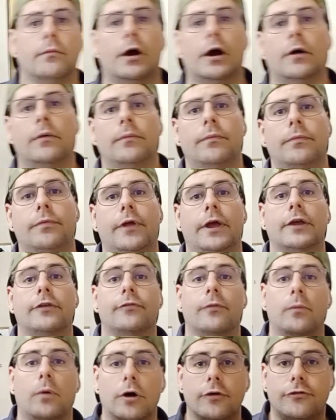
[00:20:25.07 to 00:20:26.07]
well,
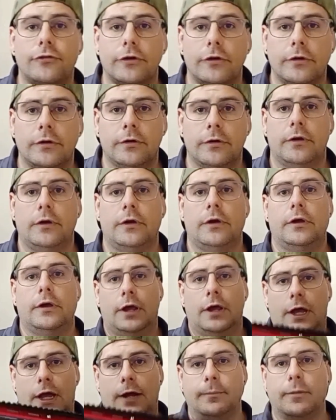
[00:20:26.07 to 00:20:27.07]
thanks for watching.
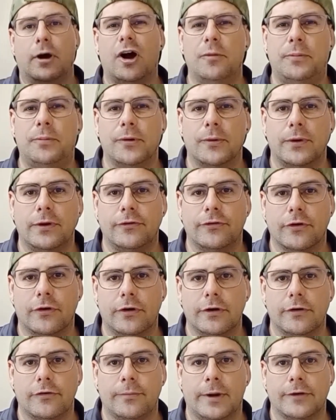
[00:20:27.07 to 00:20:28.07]
Hope you
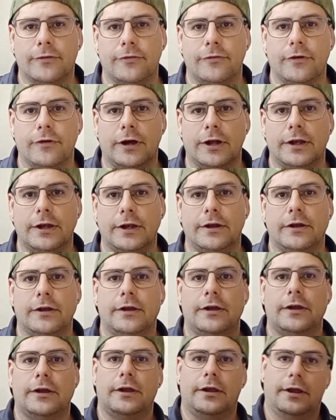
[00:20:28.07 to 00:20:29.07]
enjoyed as much as I did.
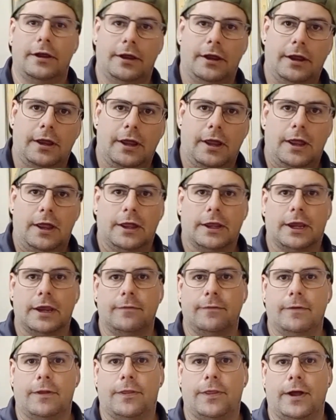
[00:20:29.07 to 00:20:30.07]

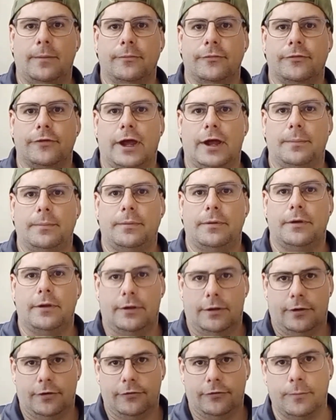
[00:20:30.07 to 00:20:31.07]
Give it a thumbs up,
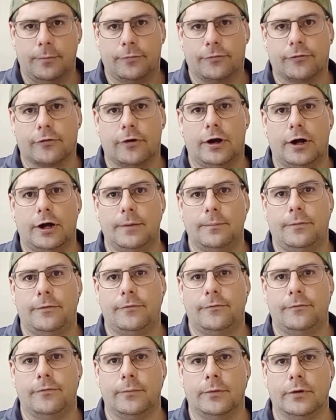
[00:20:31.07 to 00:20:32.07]
subscribe
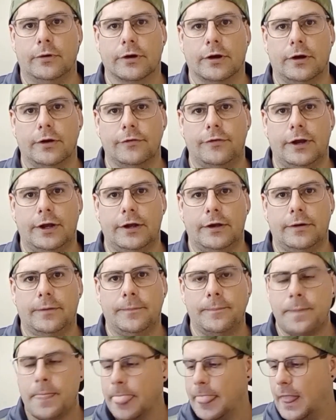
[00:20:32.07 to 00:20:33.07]
for more content,
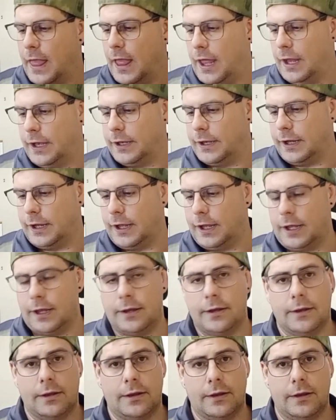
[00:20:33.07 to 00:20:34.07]
and
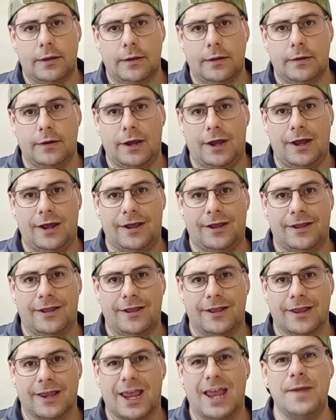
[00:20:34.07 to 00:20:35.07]
yeah,
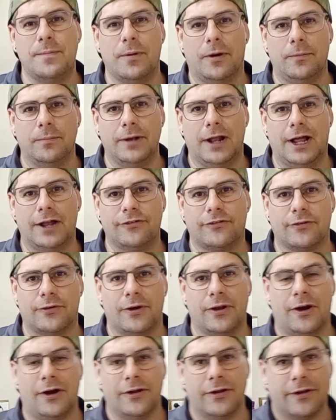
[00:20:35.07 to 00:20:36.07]
keep on
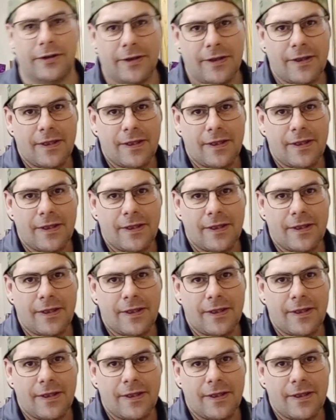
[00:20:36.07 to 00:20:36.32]
blastering on.